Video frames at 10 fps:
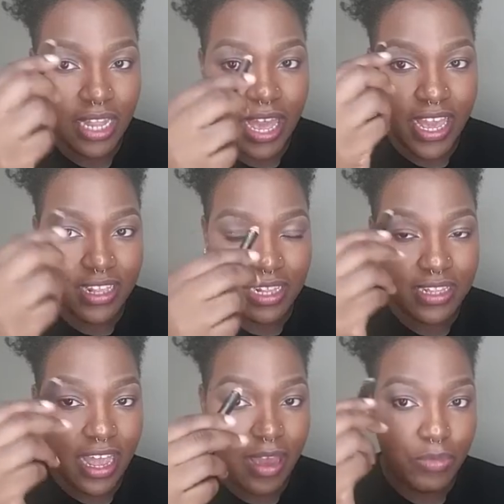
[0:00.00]
lays and
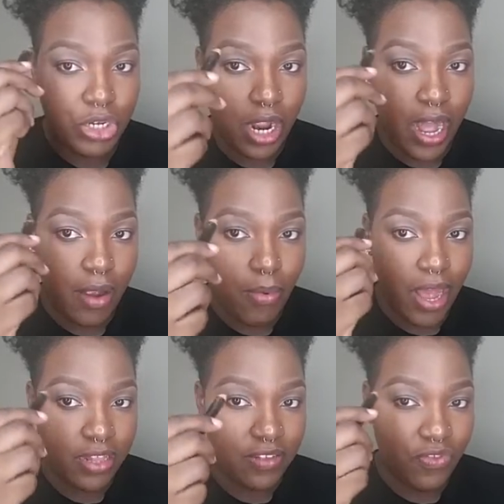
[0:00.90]
tames your
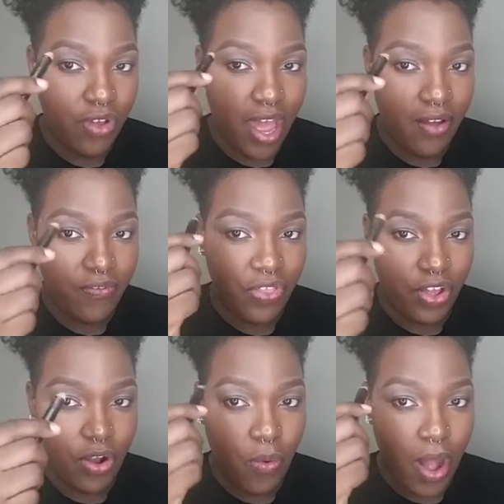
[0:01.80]
eyebrows if you have
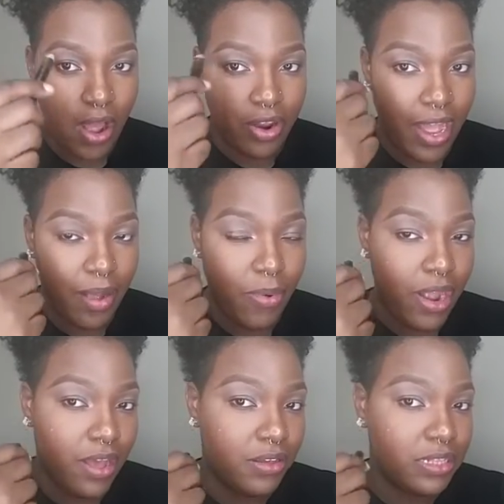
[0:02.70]
thick or wild
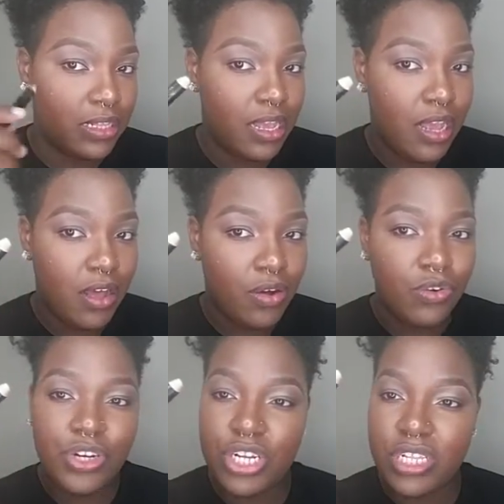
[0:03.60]
eyebrows.
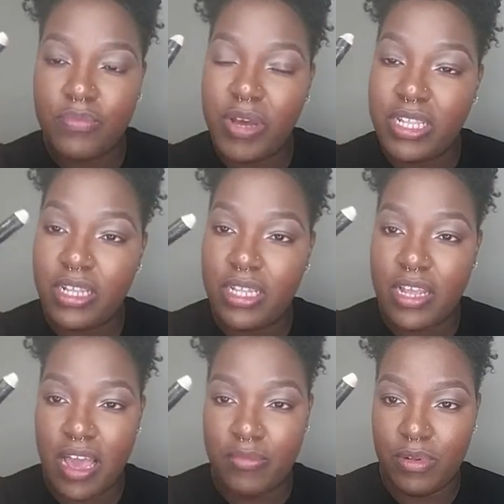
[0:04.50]
Or just basically
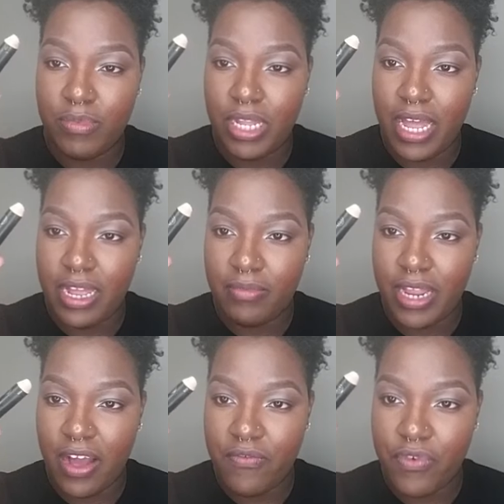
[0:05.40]
tames them and lay them
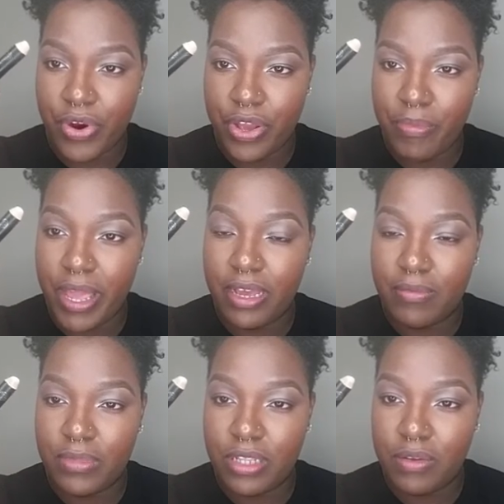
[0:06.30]
down for you. Make
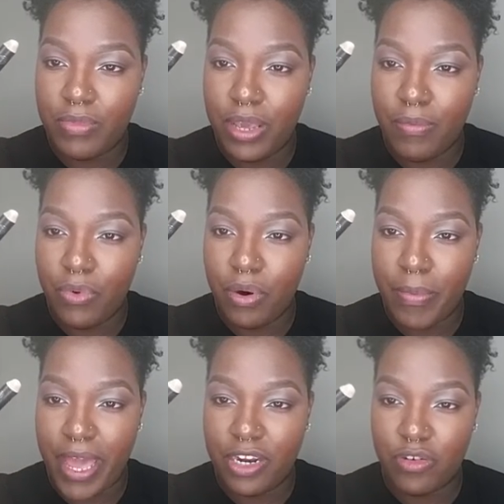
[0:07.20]
them to be more
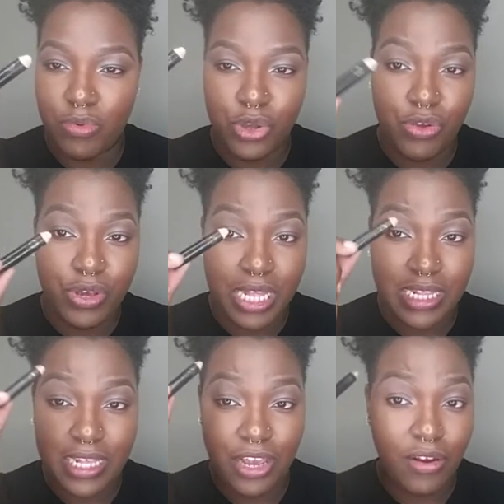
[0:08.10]
manageable and you
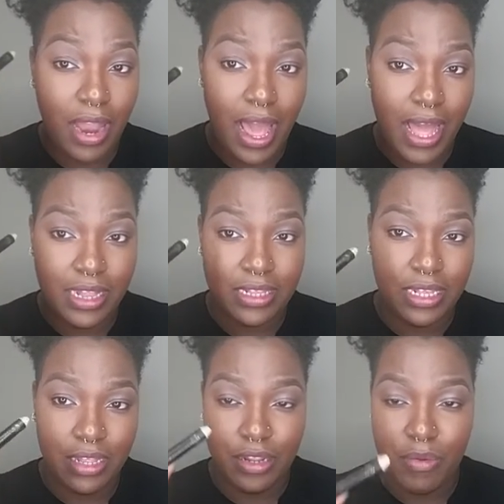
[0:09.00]
can see your lines
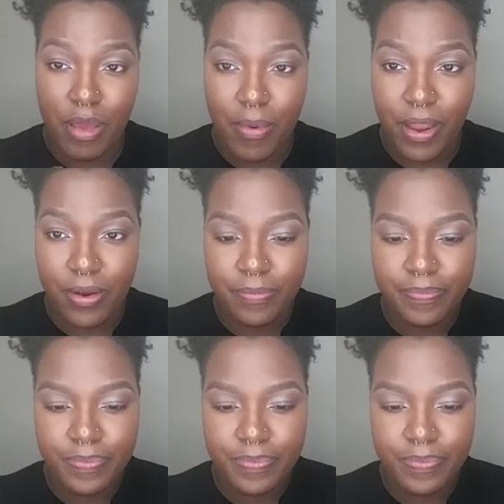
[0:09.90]
a little bit better.